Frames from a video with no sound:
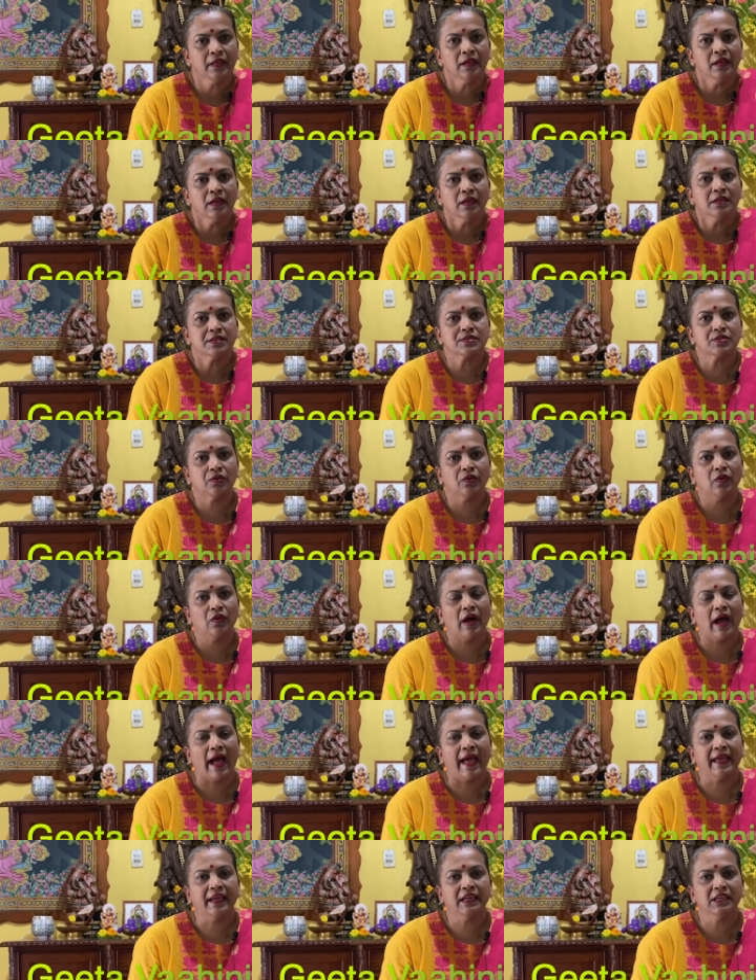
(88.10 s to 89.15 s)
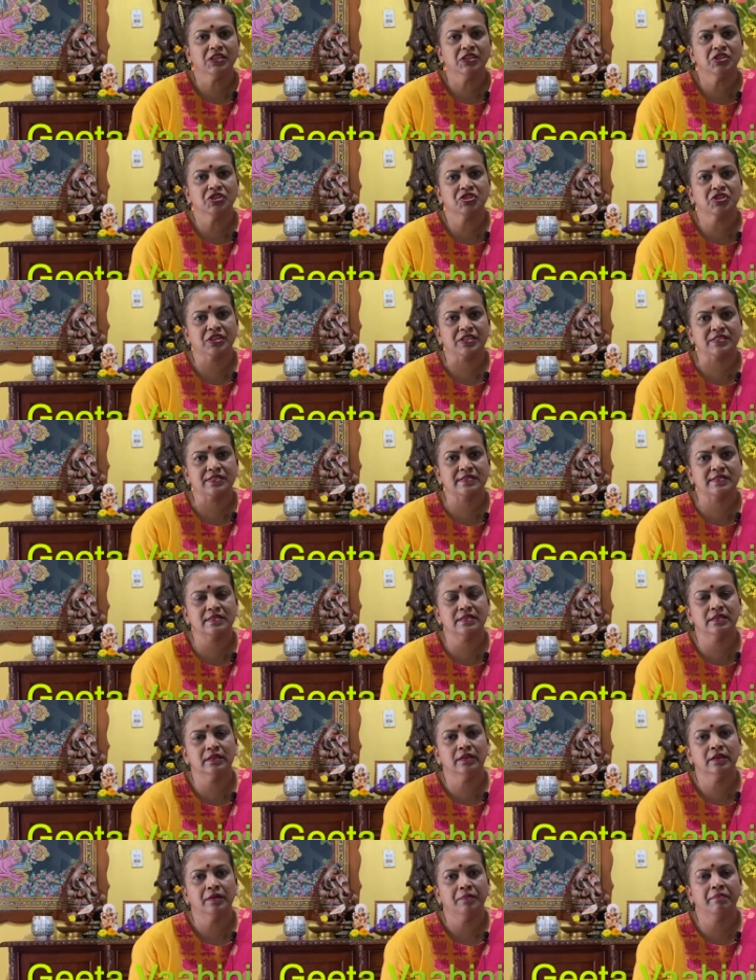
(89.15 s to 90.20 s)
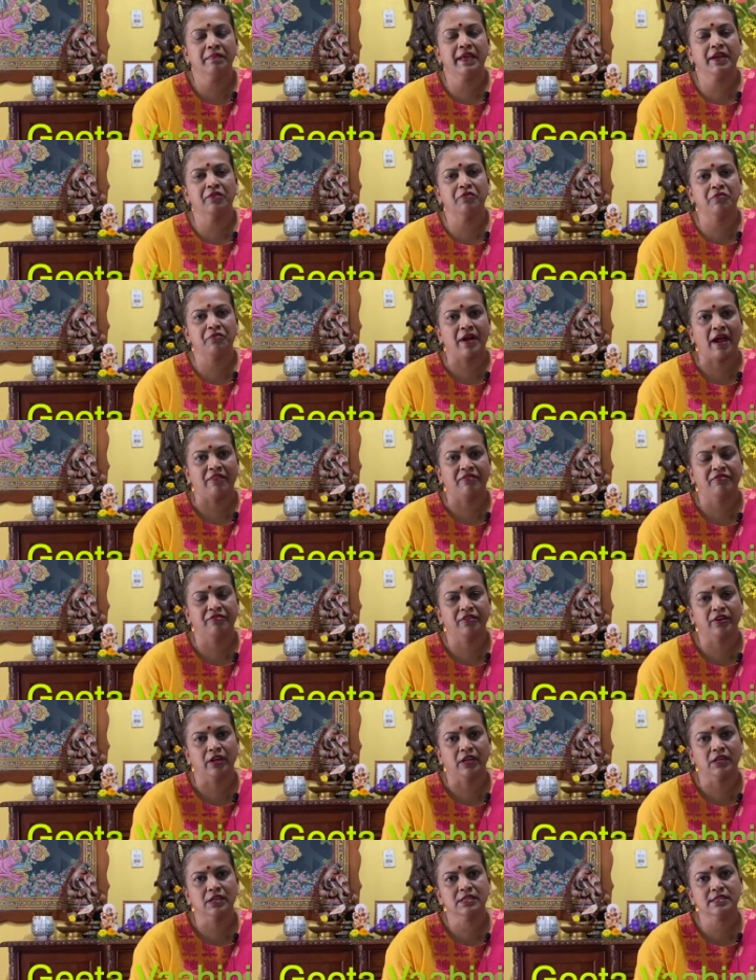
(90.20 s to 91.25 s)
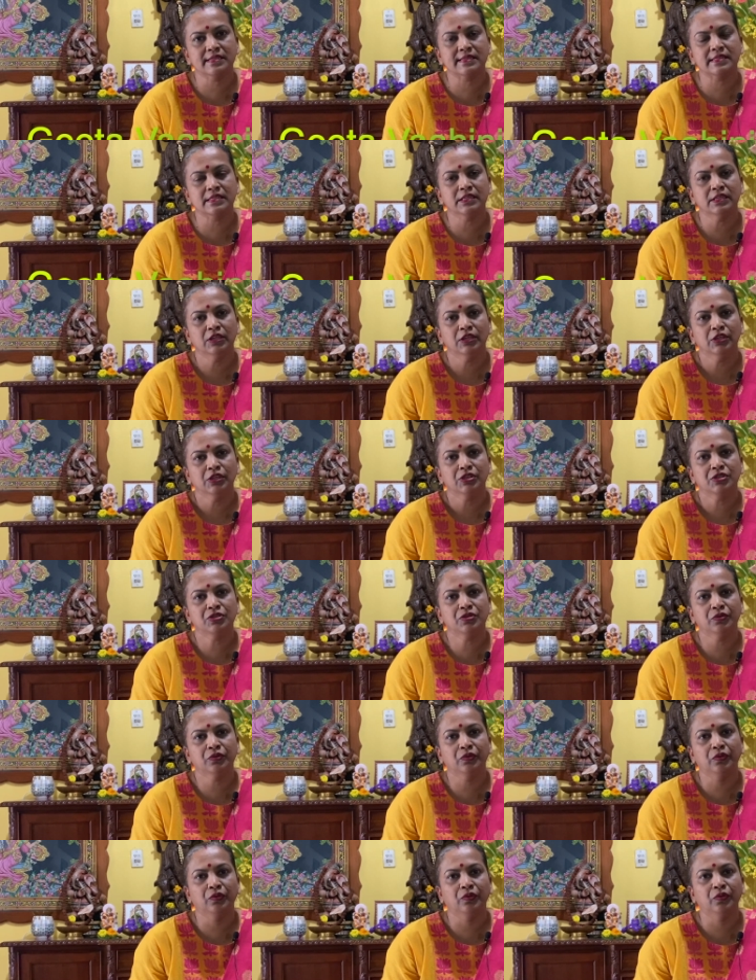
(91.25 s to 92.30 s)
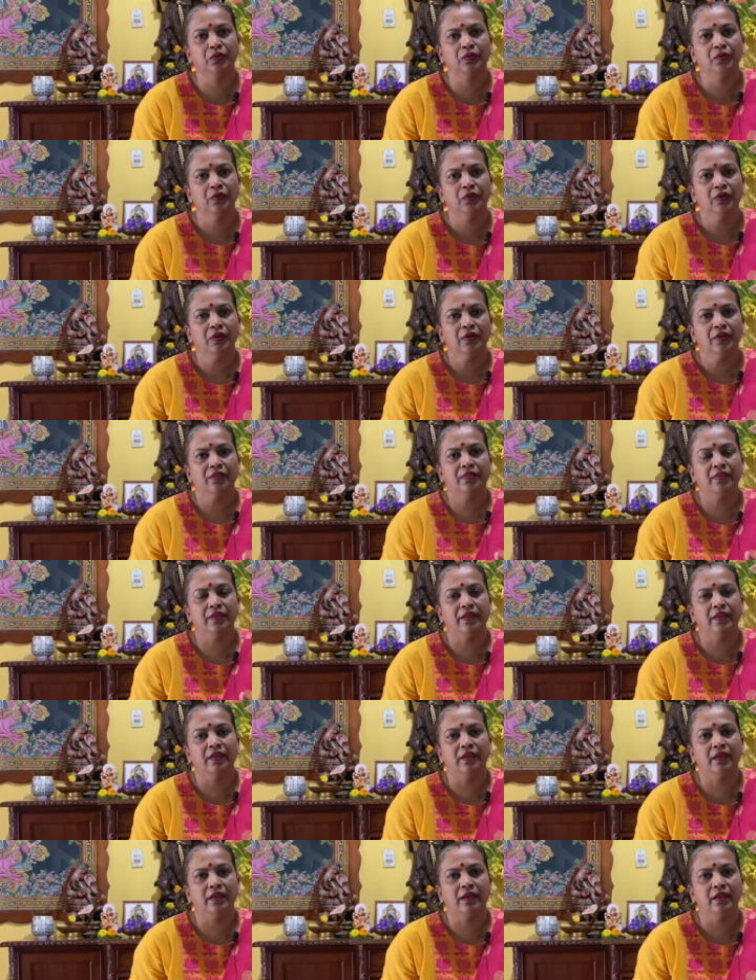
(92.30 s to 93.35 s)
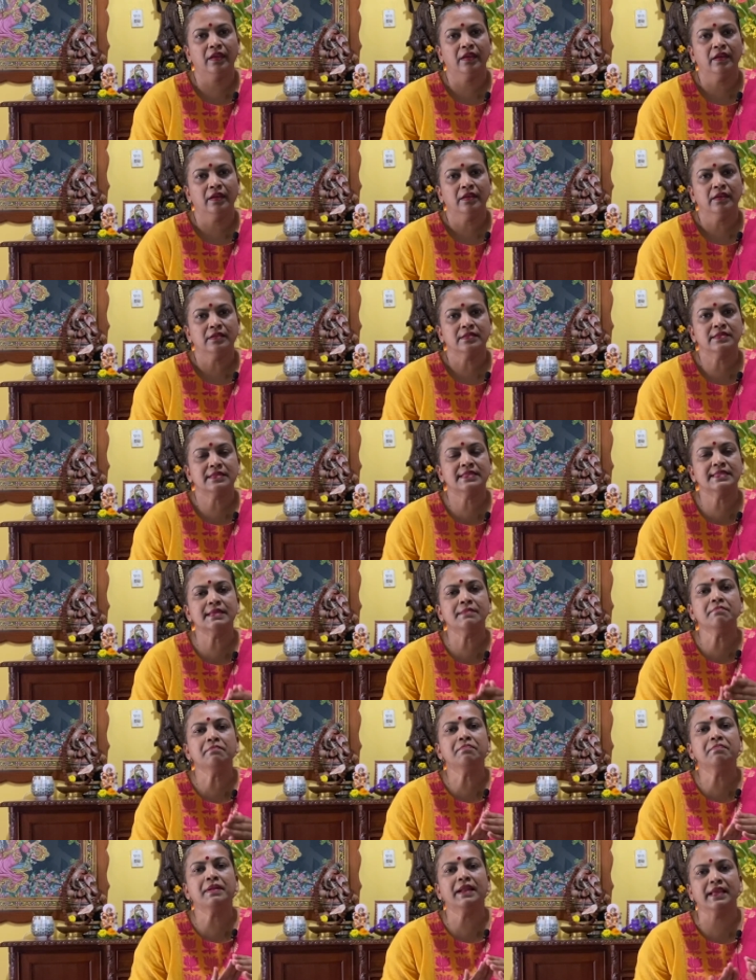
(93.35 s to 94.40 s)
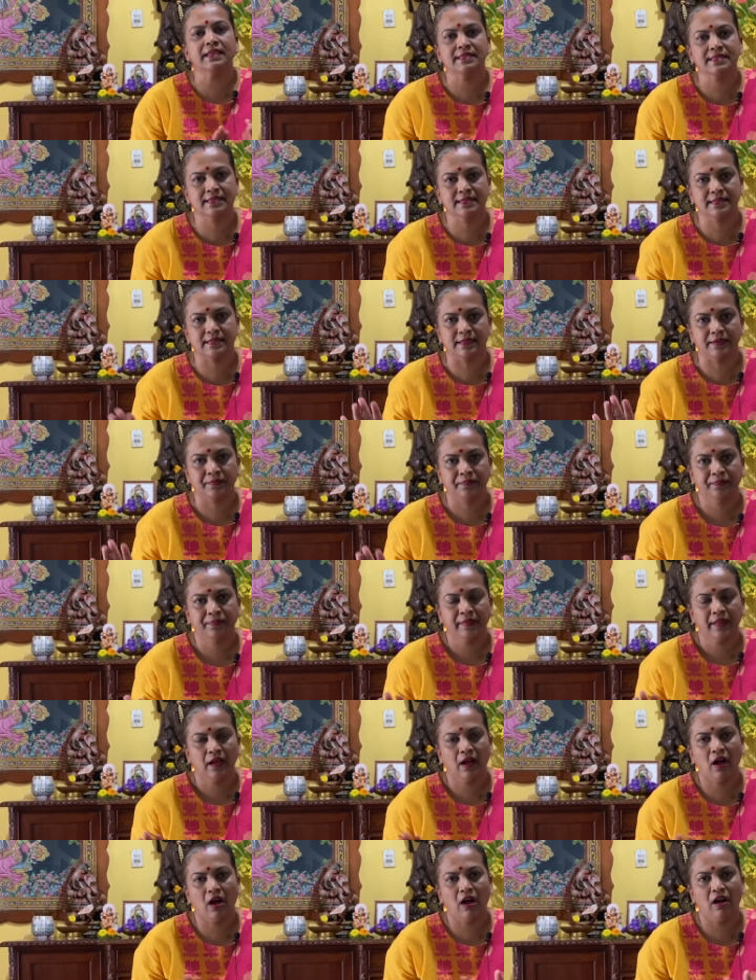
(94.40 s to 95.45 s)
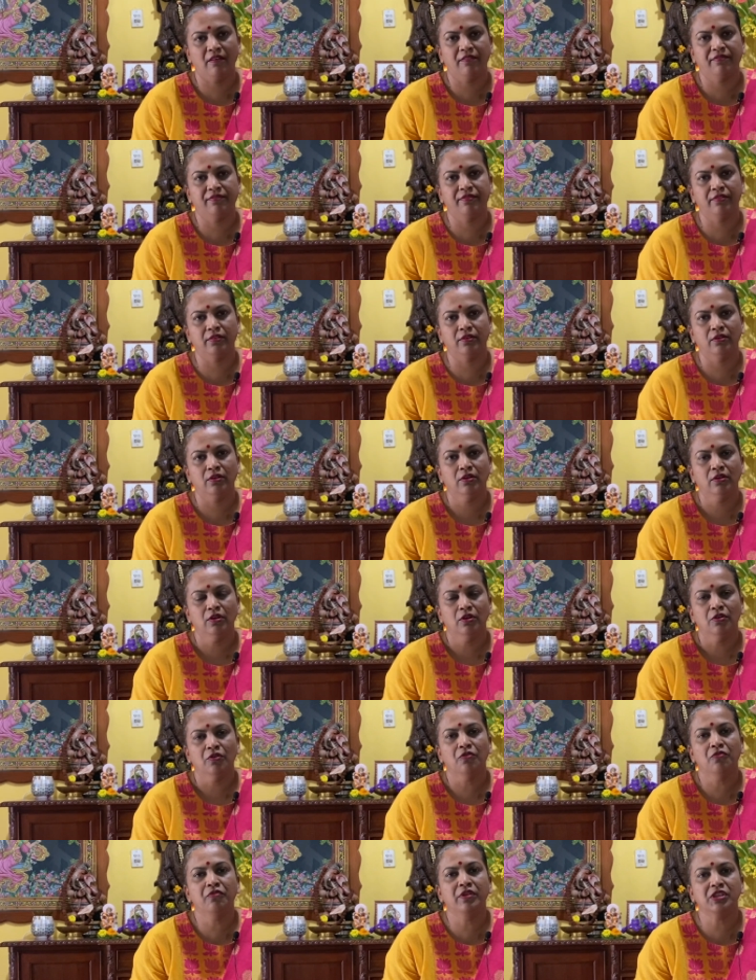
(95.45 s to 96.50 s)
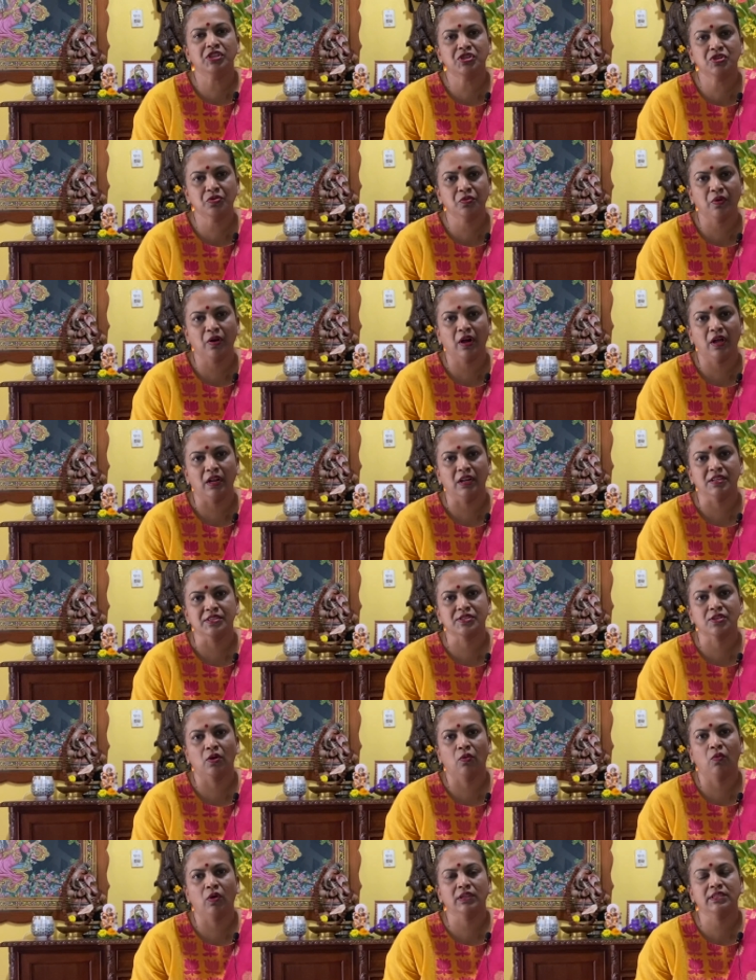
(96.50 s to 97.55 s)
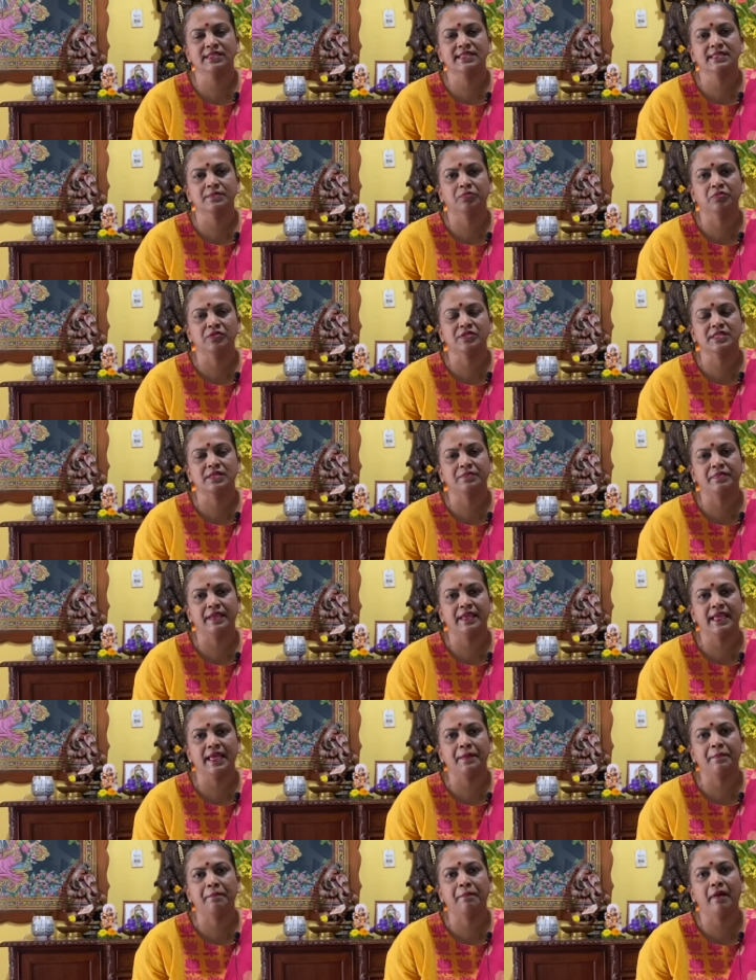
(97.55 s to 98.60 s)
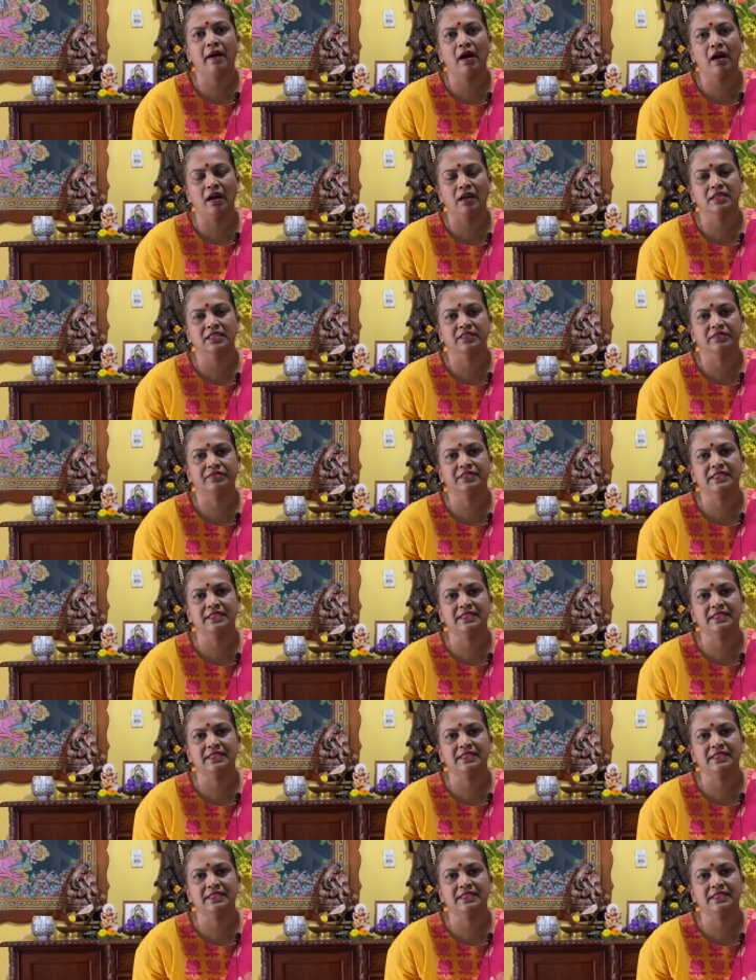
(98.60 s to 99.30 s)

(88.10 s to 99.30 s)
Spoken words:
So I can just make reference to the simplest of rituals, or what is supposed to be a part of the